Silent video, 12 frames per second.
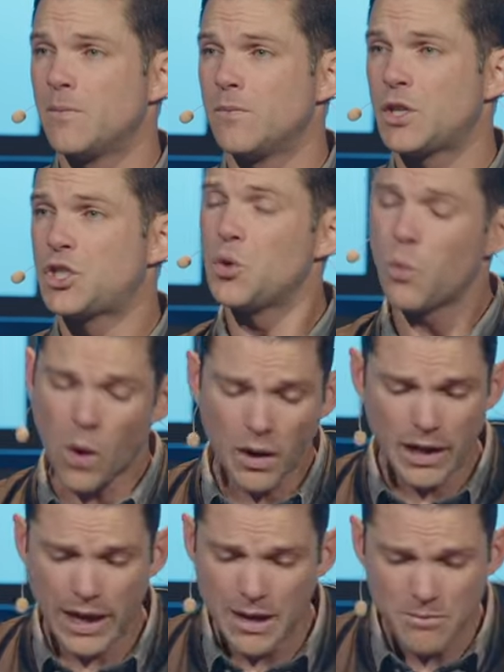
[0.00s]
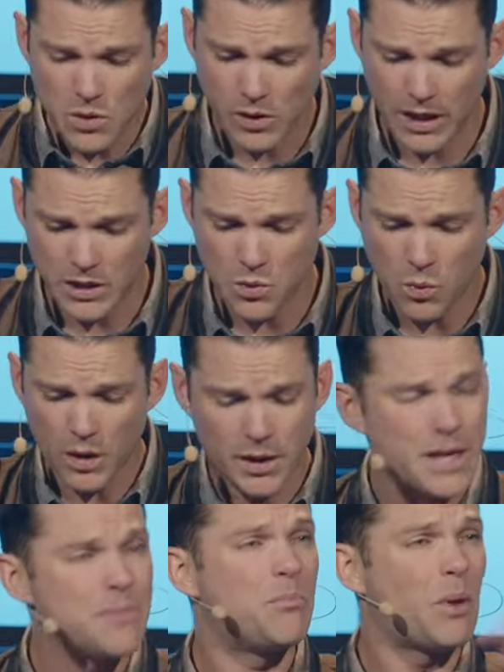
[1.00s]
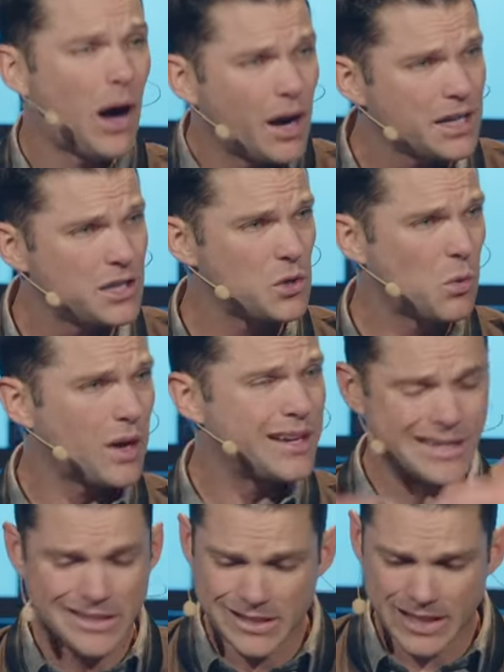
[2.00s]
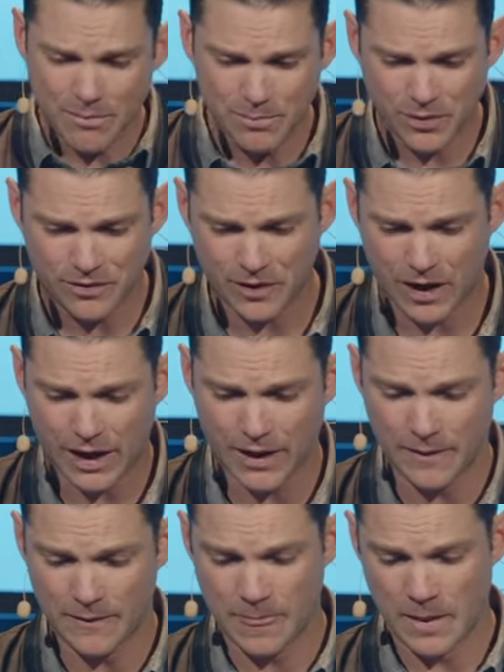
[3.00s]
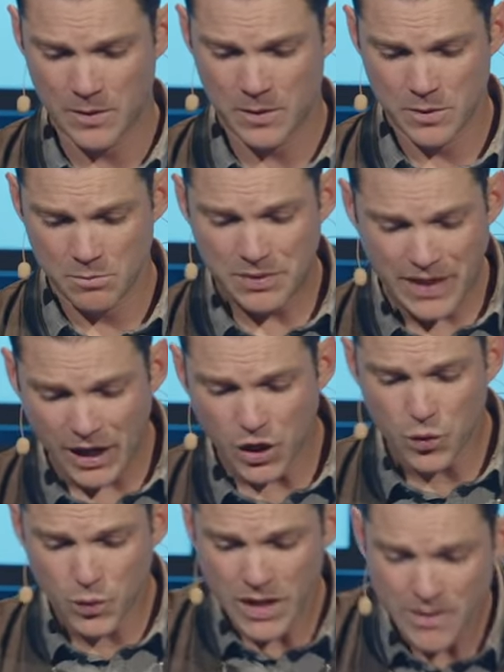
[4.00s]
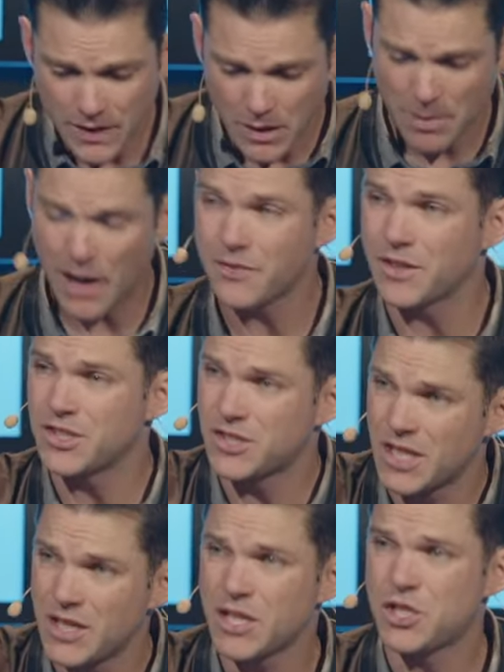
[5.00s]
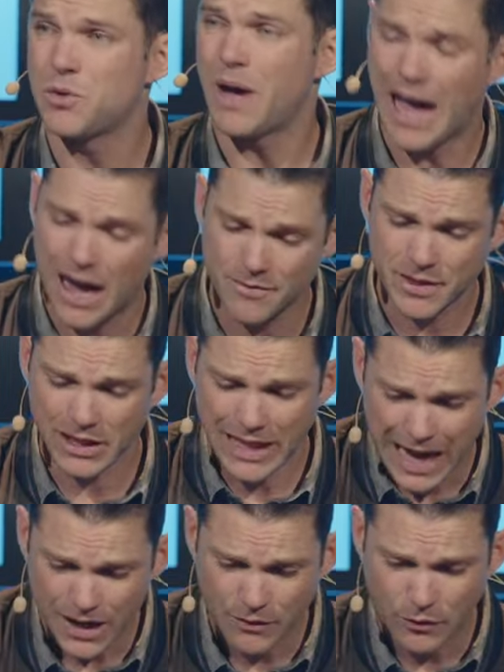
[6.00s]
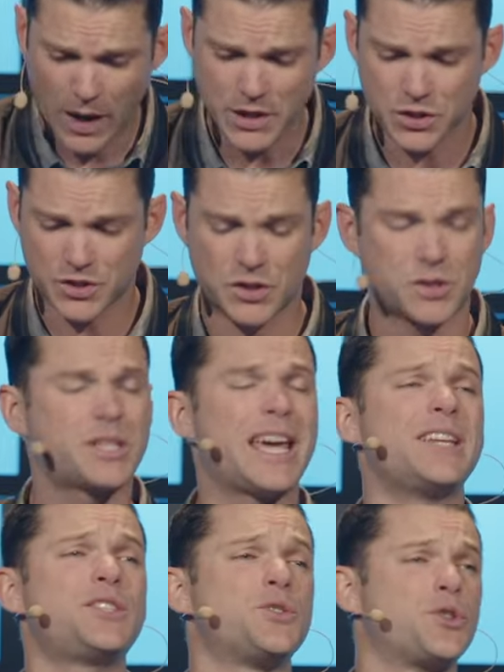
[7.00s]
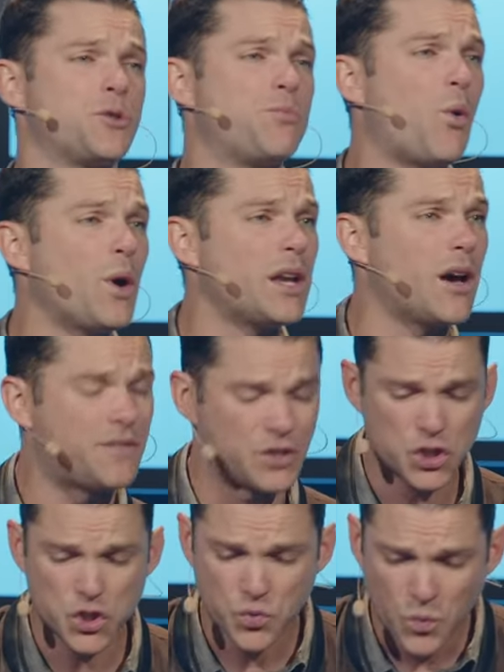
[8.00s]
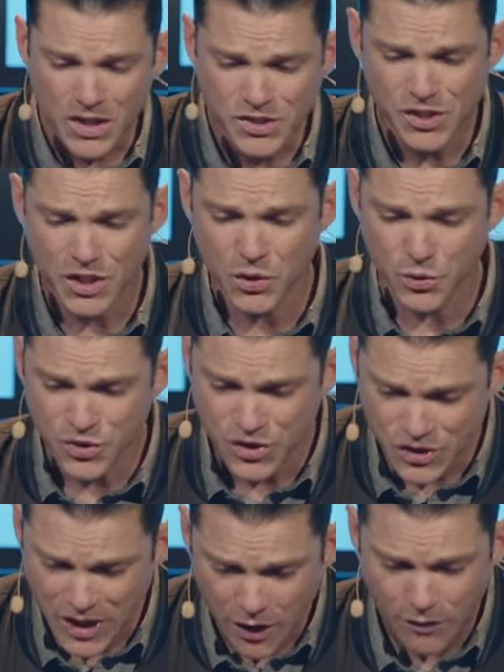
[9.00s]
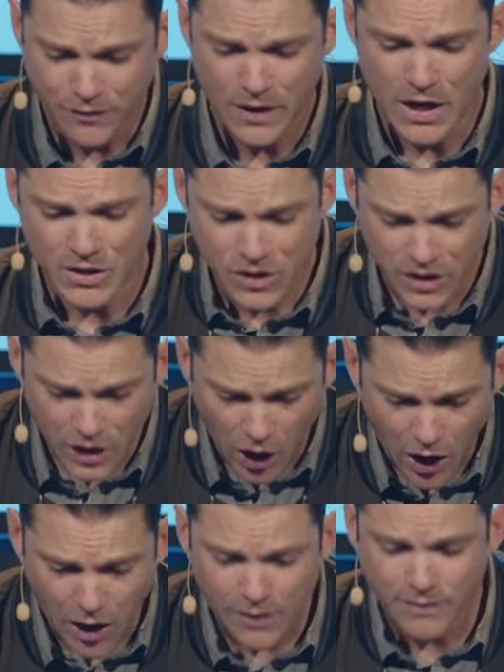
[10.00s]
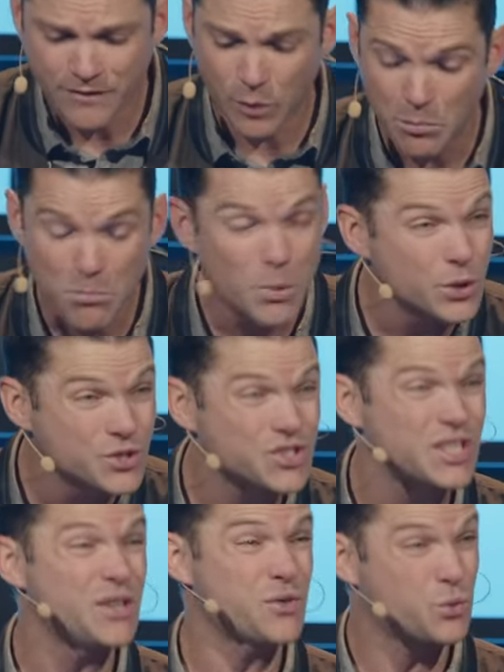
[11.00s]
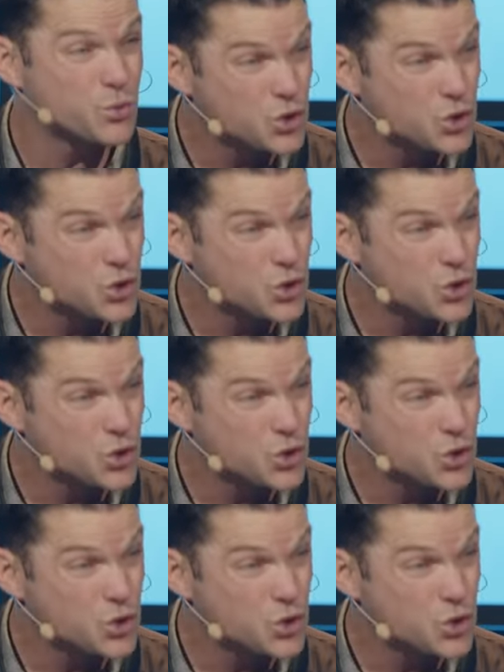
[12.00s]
that you want to emulate and you want to embody and you want to exemplify? But that grieving about the sin that you have and the lack of righteousness takes you to the point of entrusting yourself to God for mercy through